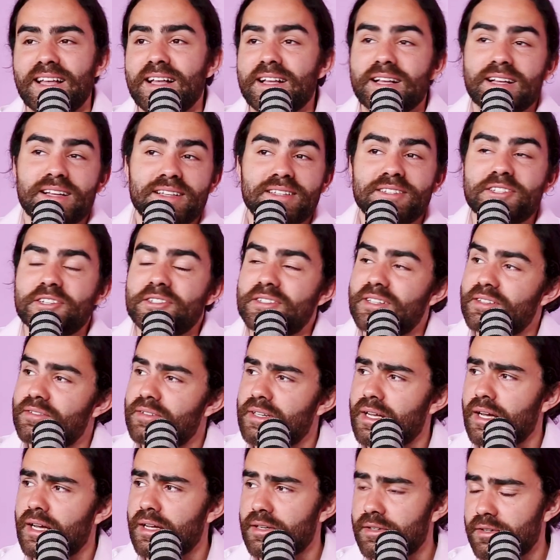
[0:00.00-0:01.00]
No,
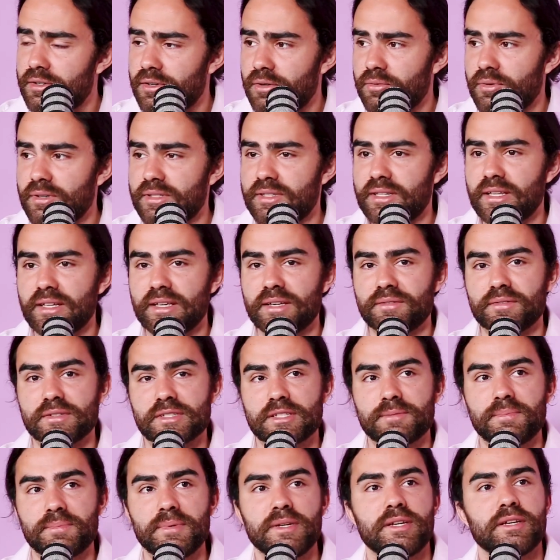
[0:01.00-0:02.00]
definitely. I don't know what they
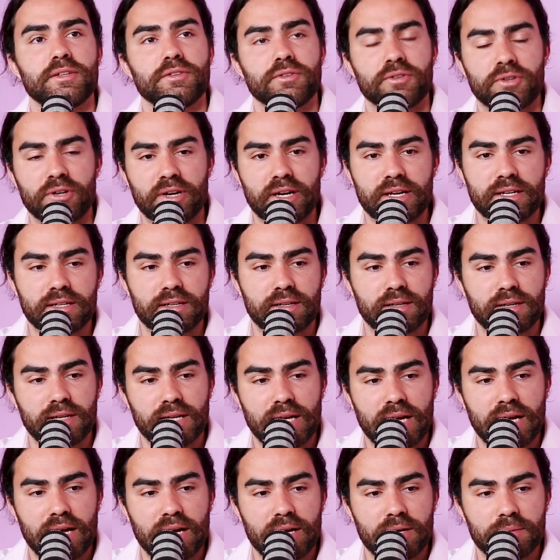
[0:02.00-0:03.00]
even speak in Ukraine,
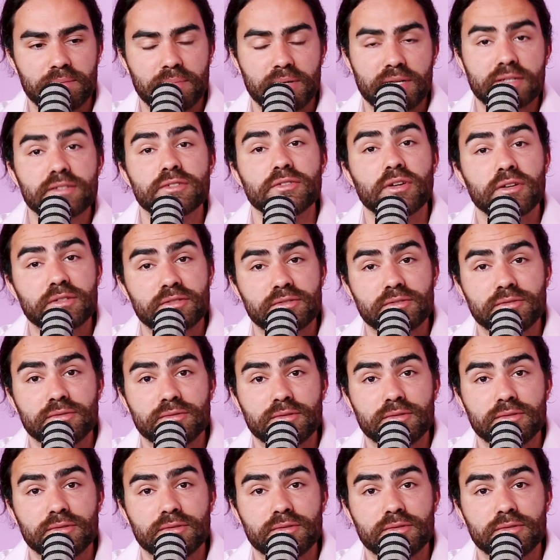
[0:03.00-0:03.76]
but it's not